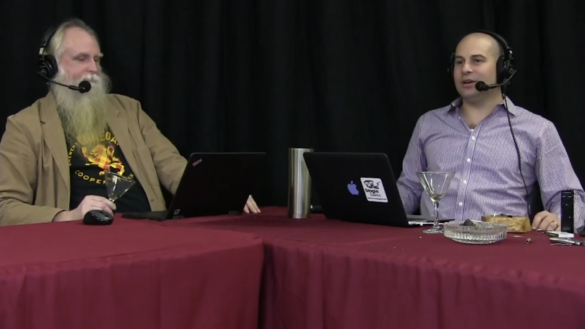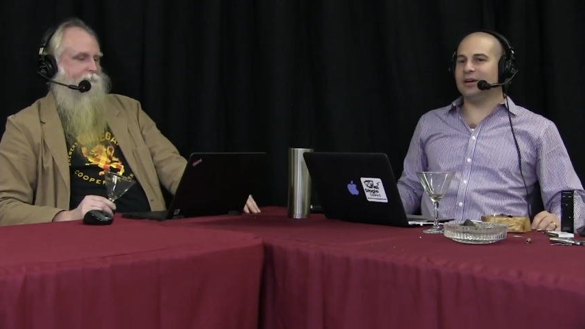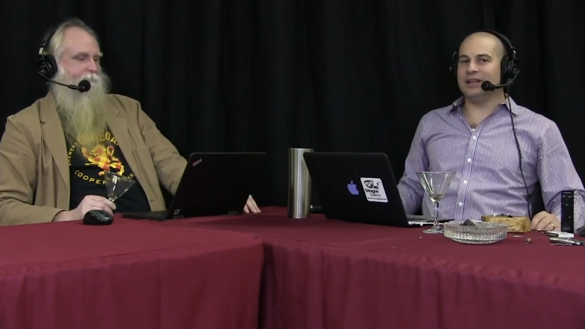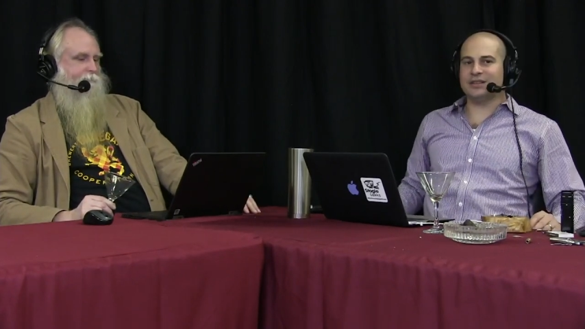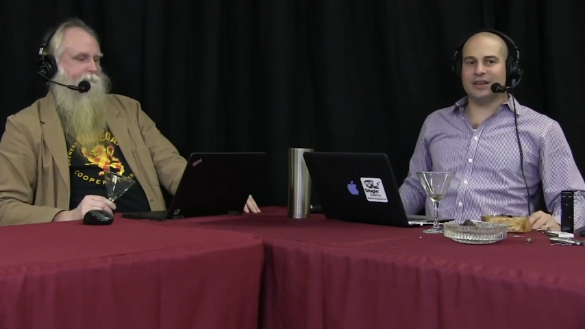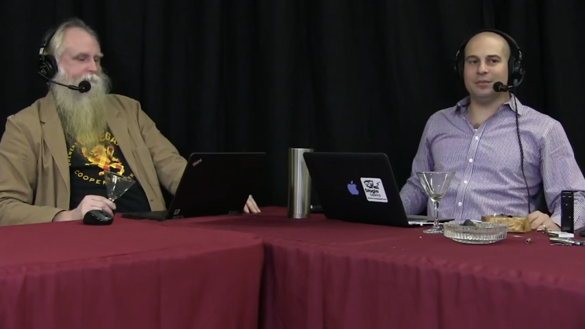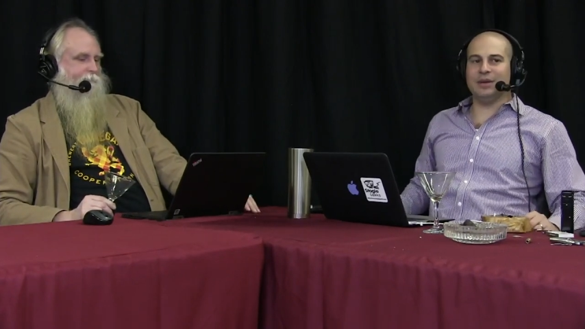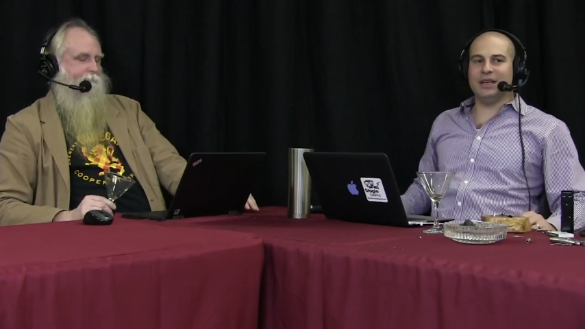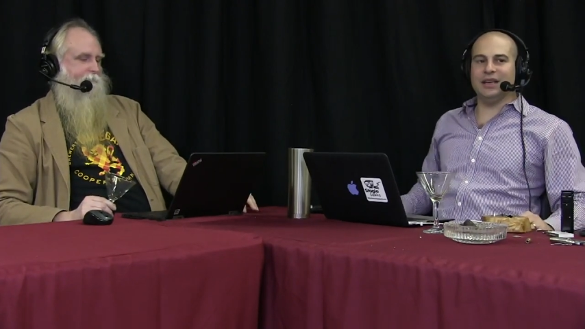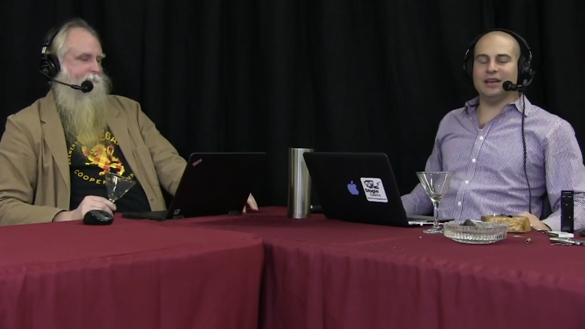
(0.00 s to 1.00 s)
Speaker 1: It's going to
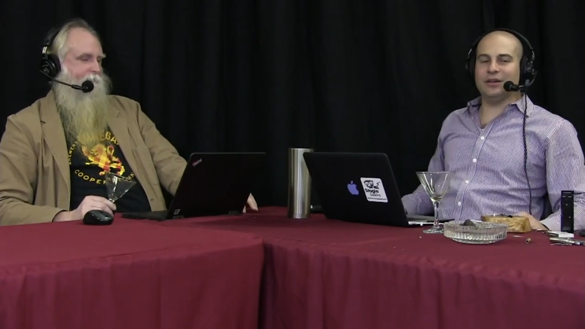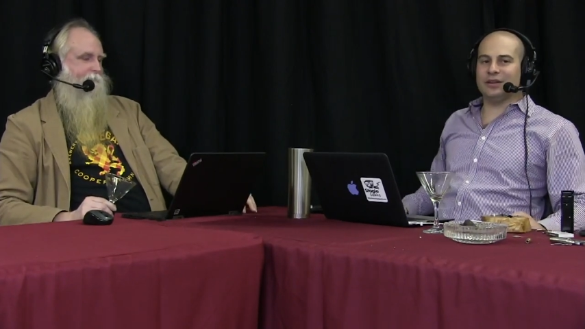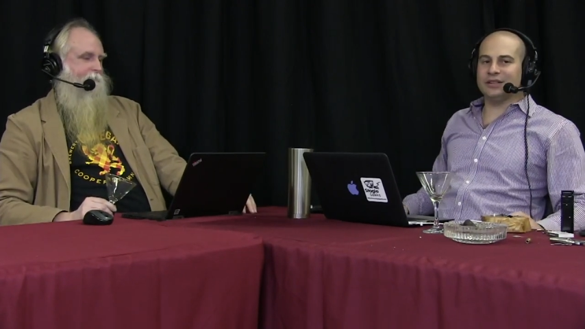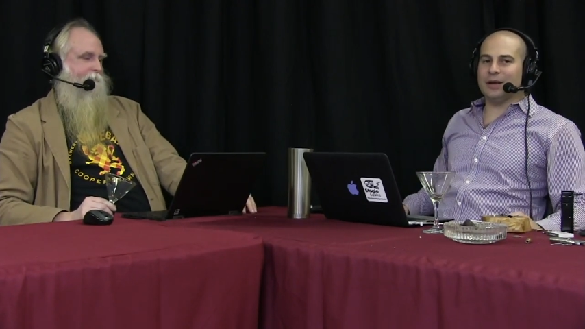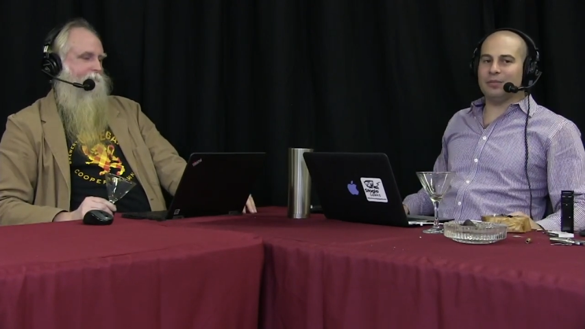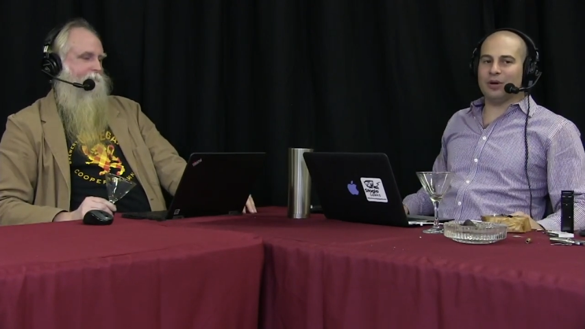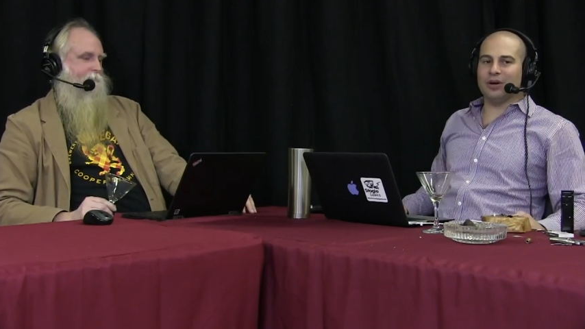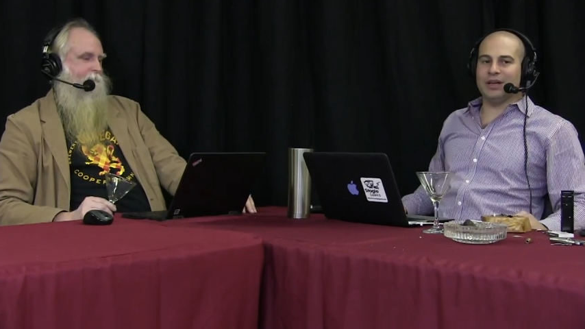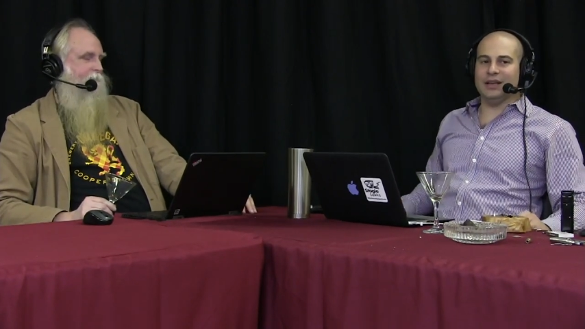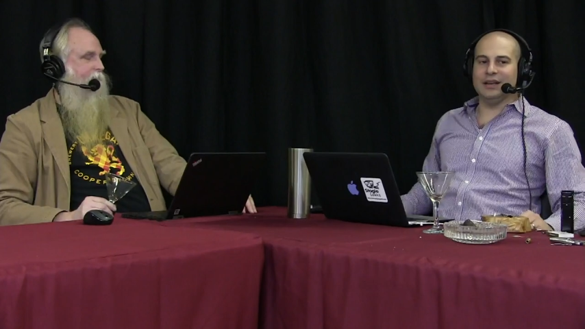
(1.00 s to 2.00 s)
be an all day
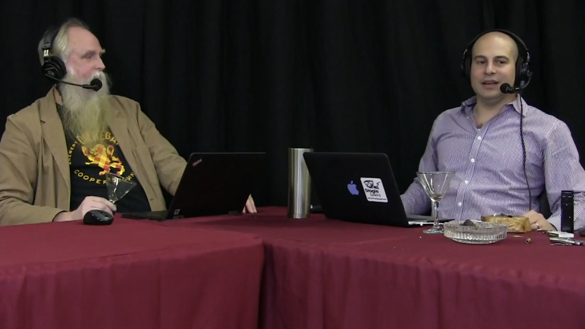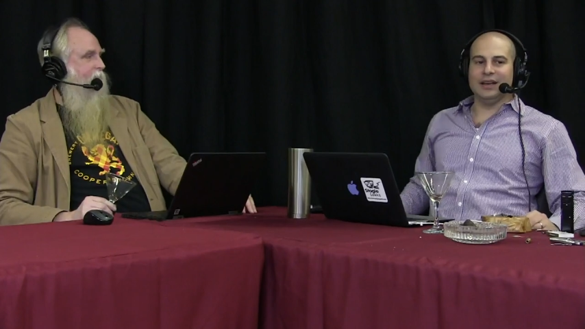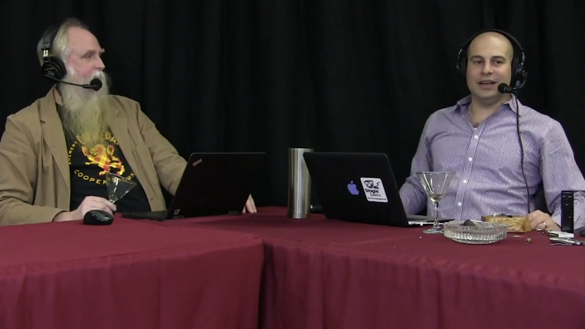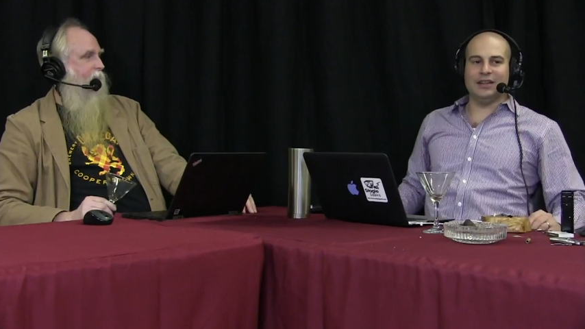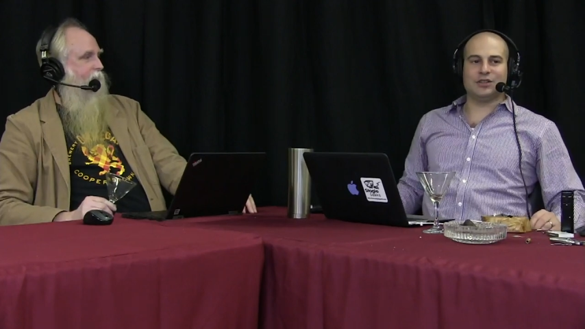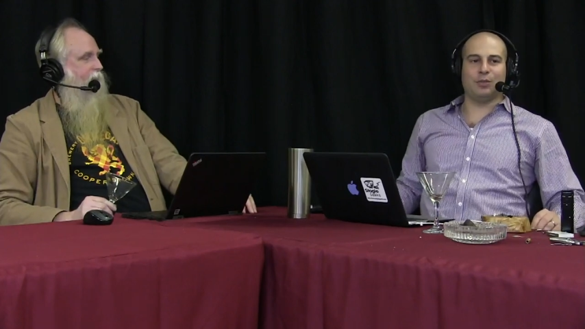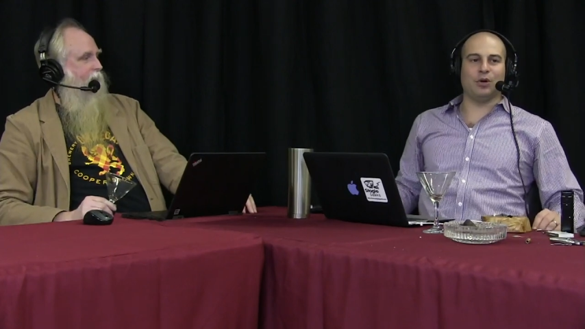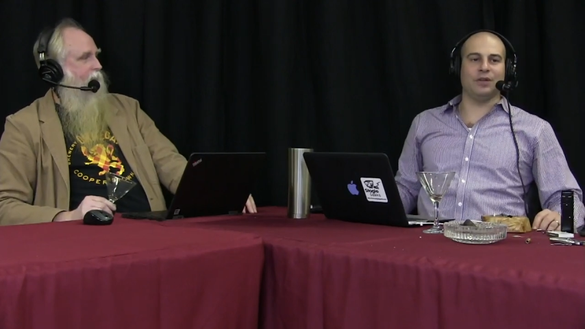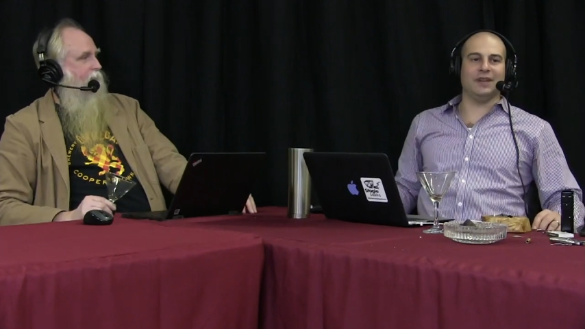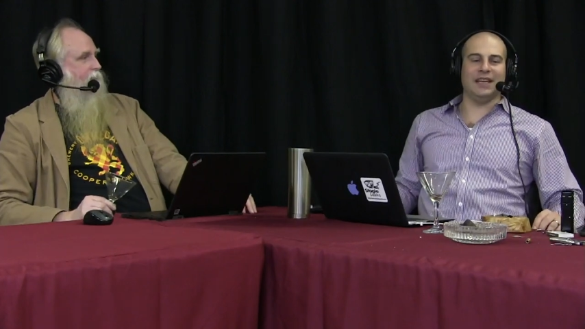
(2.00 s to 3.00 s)
party in support
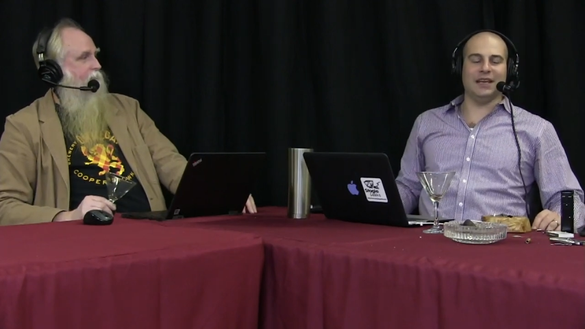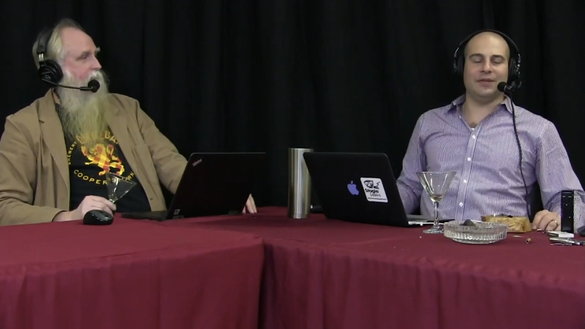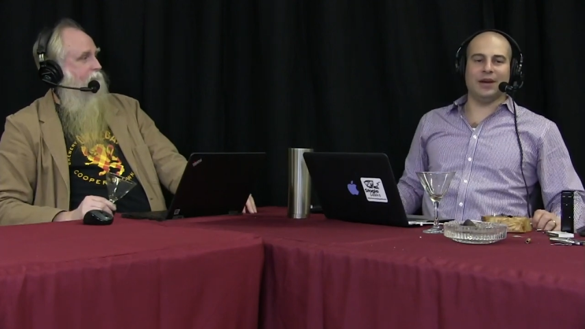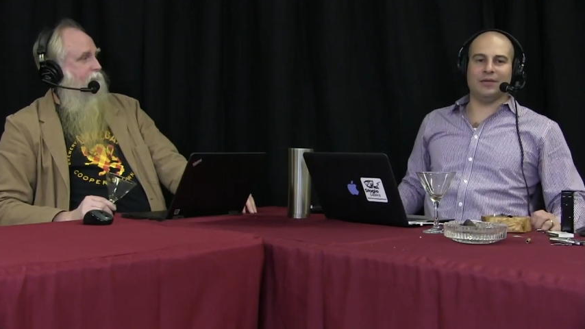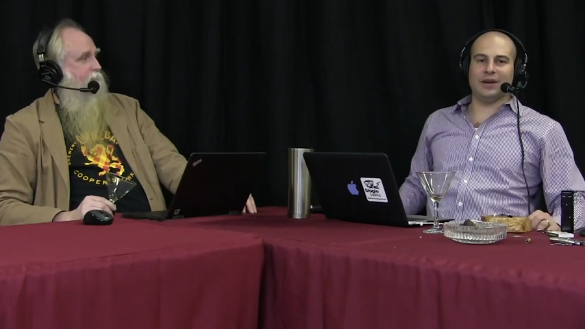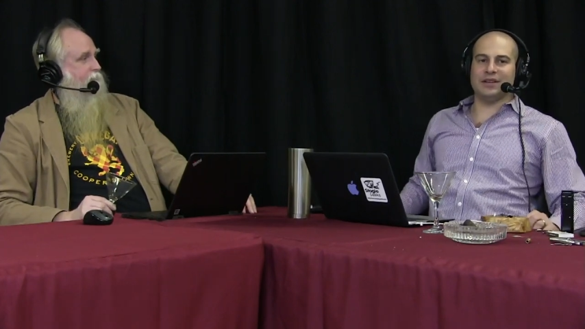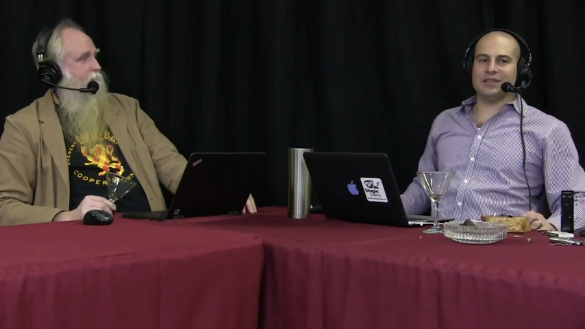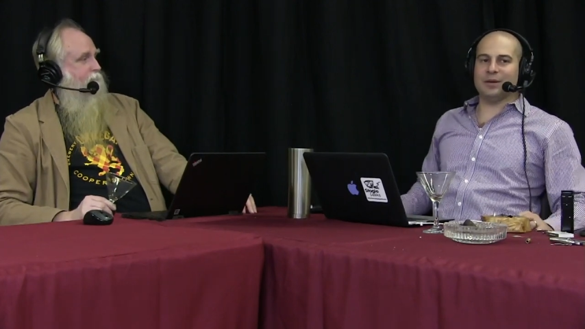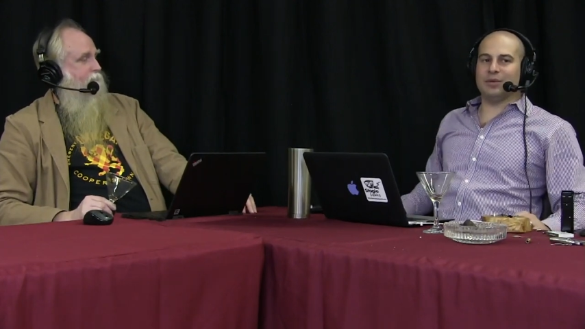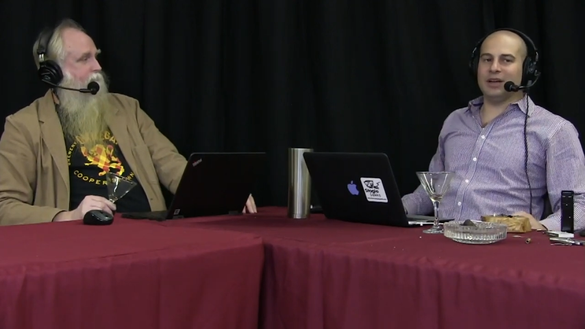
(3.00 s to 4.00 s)
of the EFF on
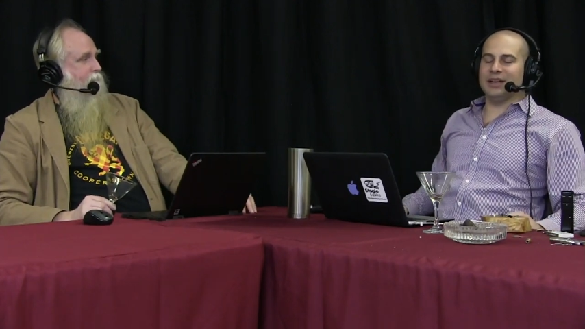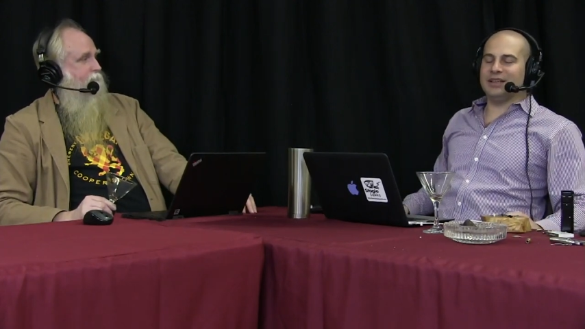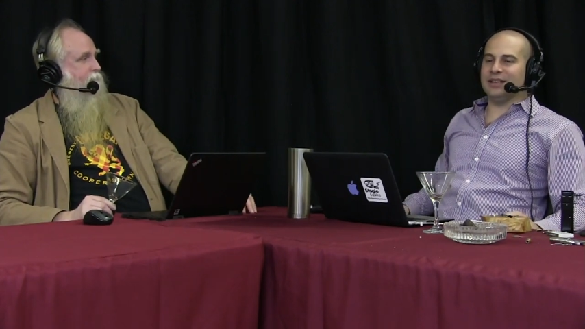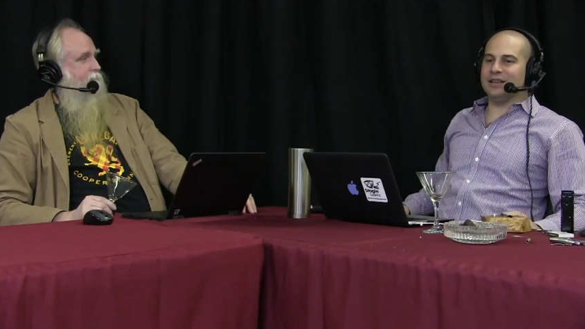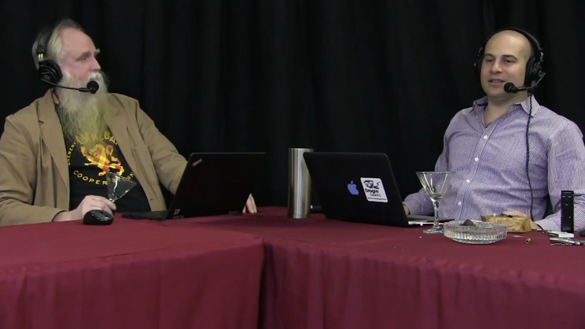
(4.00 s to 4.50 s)
December 19th.